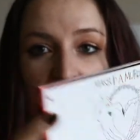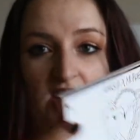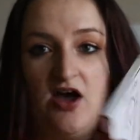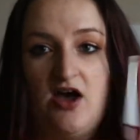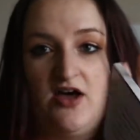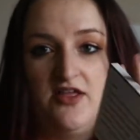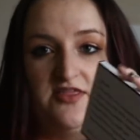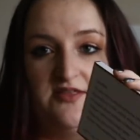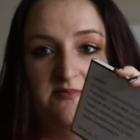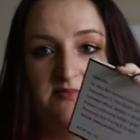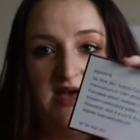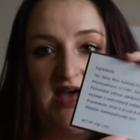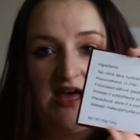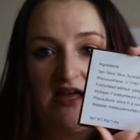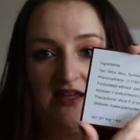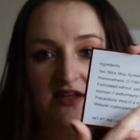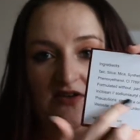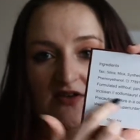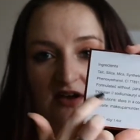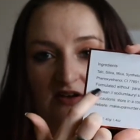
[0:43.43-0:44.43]
On the
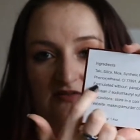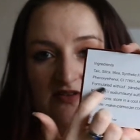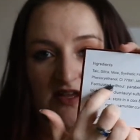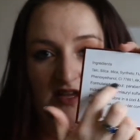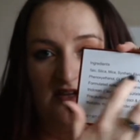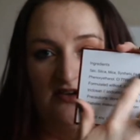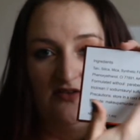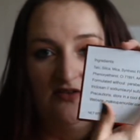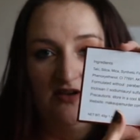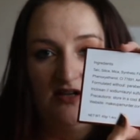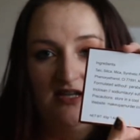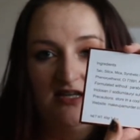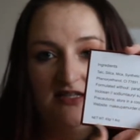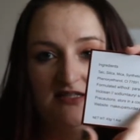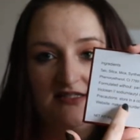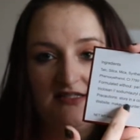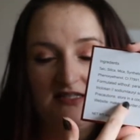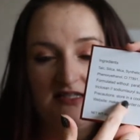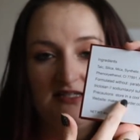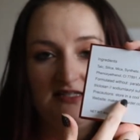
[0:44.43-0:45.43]
back, you have the
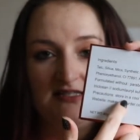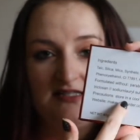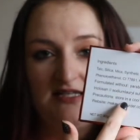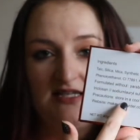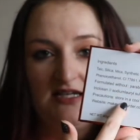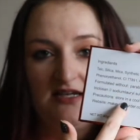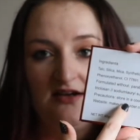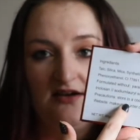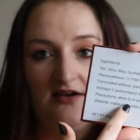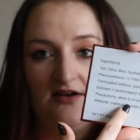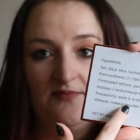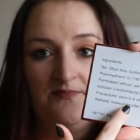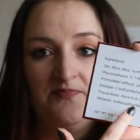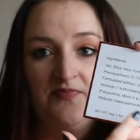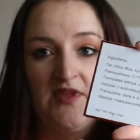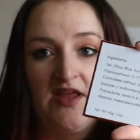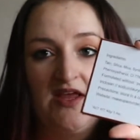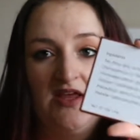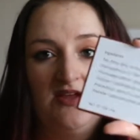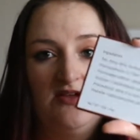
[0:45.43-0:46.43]
ingredients list here.
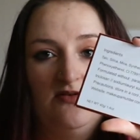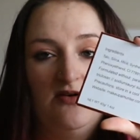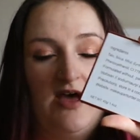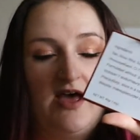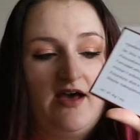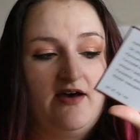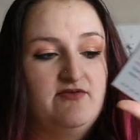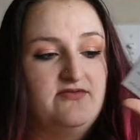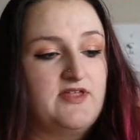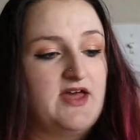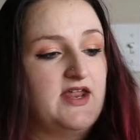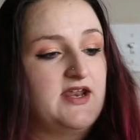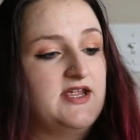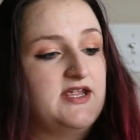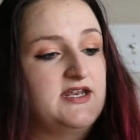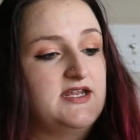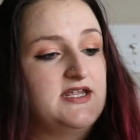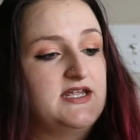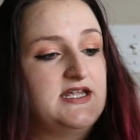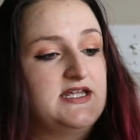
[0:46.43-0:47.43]
You have that
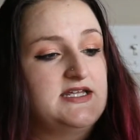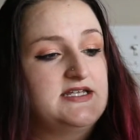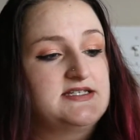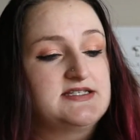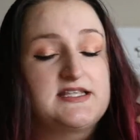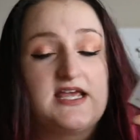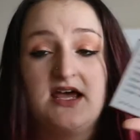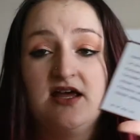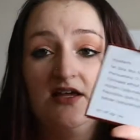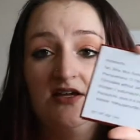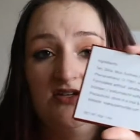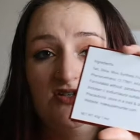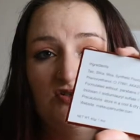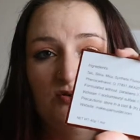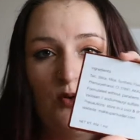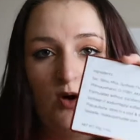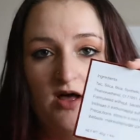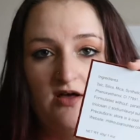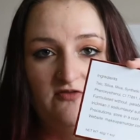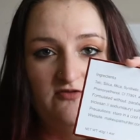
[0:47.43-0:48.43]
it is
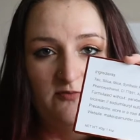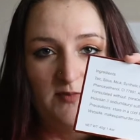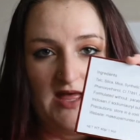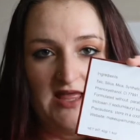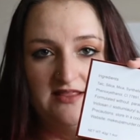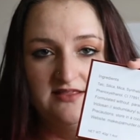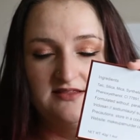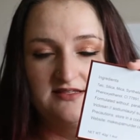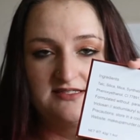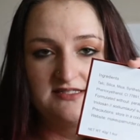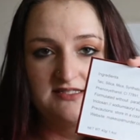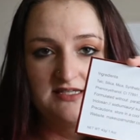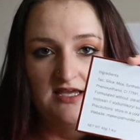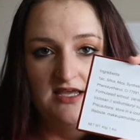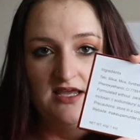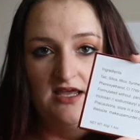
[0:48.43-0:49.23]
12 months